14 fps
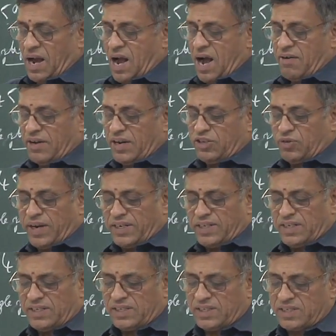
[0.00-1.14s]
our
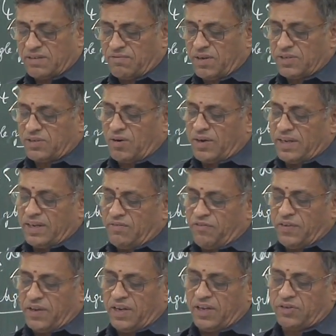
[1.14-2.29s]
education system was not
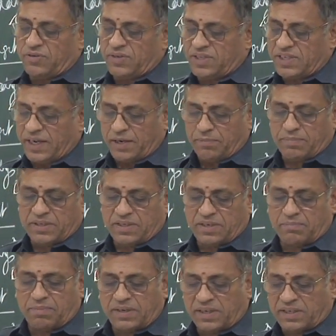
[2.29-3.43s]
inferior to the state of
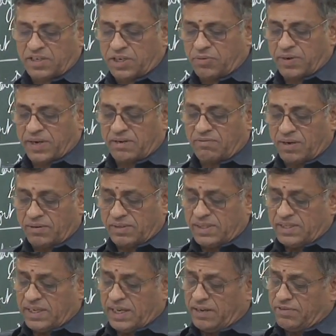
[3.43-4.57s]
British education. What was the
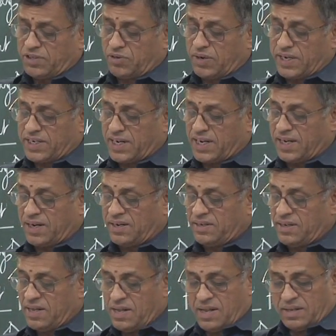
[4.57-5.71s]
state of education in England?
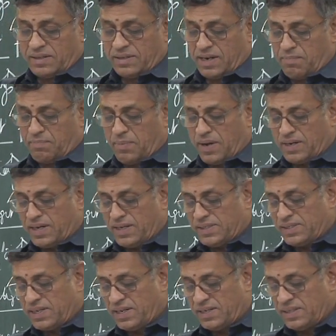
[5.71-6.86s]
Dharampal
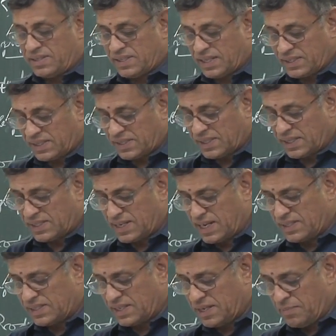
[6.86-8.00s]
considered this exercise
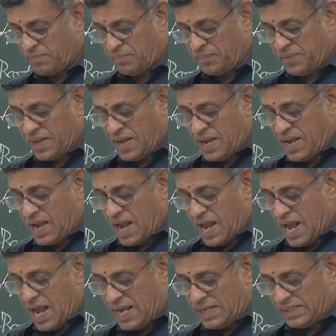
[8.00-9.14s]
necessary
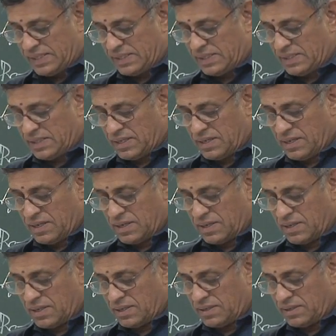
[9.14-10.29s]
as
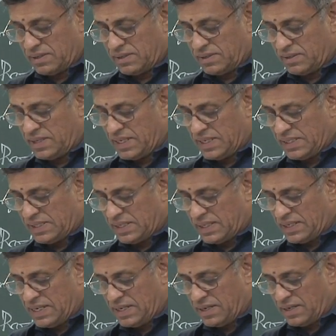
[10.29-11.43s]
this
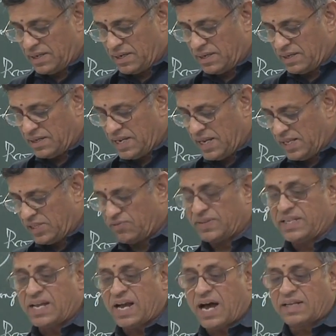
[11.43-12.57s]
deals with
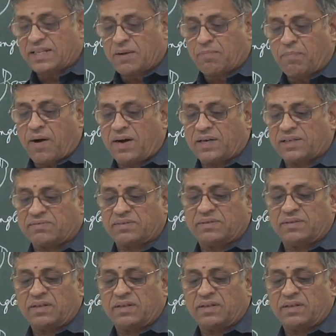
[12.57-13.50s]
the other part of